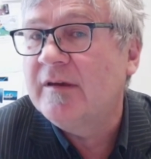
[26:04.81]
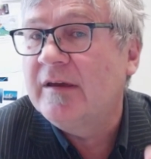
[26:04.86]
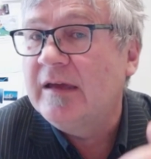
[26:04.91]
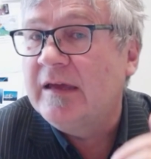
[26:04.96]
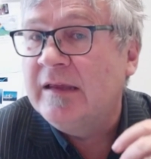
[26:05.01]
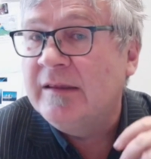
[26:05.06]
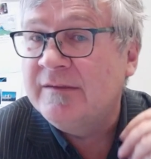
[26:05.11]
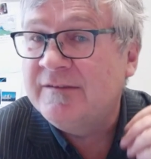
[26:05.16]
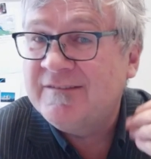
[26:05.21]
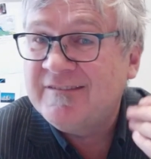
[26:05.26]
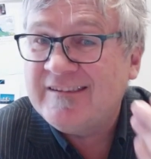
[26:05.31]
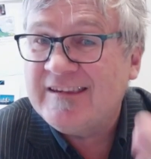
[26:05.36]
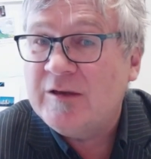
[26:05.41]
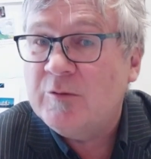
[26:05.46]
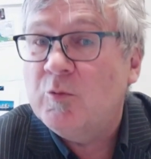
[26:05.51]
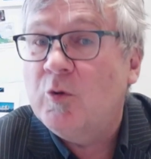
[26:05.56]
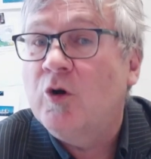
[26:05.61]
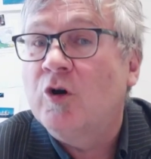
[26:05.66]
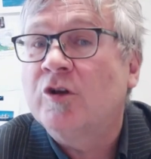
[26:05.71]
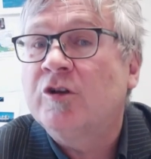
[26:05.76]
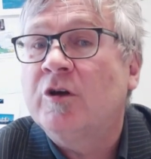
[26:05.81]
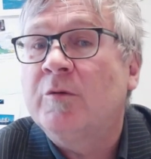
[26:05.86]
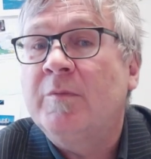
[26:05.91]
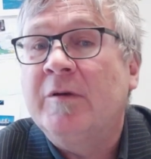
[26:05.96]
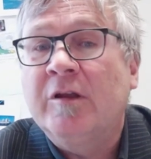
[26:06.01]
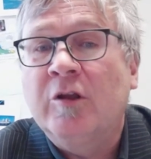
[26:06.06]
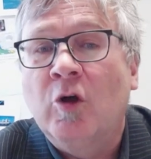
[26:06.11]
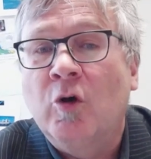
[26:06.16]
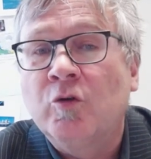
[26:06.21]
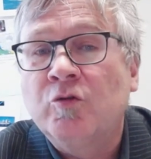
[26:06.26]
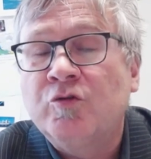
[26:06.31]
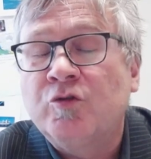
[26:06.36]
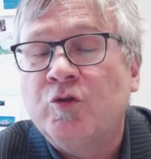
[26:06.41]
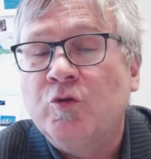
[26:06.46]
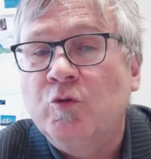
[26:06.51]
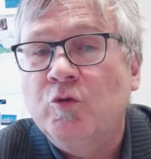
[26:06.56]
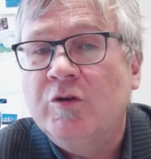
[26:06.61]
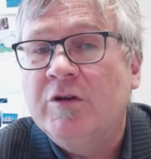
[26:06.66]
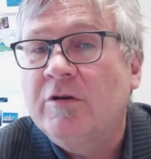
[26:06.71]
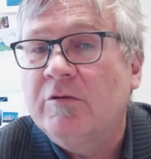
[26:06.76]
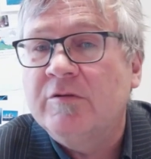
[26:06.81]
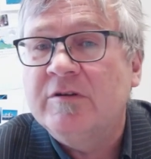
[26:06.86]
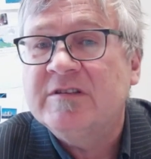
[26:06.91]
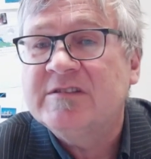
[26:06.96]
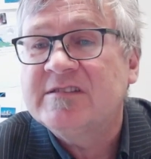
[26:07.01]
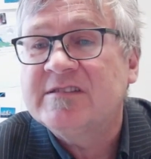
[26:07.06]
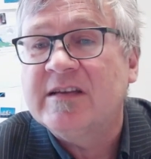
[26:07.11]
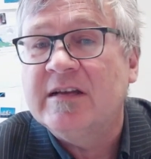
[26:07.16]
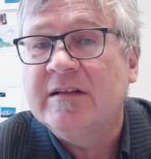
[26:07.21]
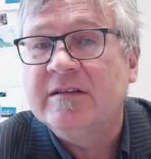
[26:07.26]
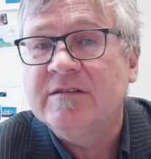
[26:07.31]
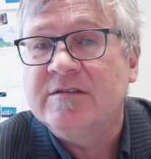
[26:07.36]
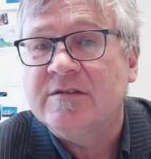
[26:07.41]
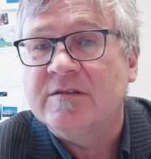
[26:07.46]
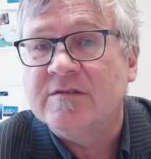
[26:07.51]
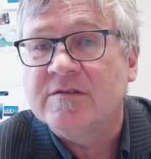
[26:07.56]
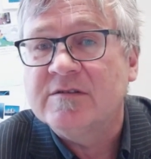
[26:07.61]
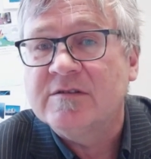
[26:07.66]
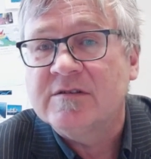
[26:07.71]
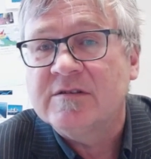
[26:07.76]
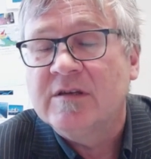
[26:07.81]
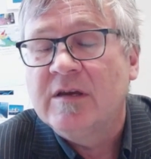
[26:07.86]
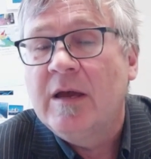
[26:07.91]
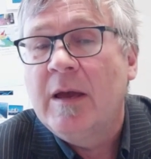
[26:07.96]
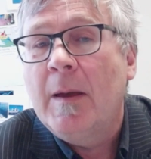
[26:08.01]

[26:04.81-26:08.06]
in seawater below 2 degrees Celsius,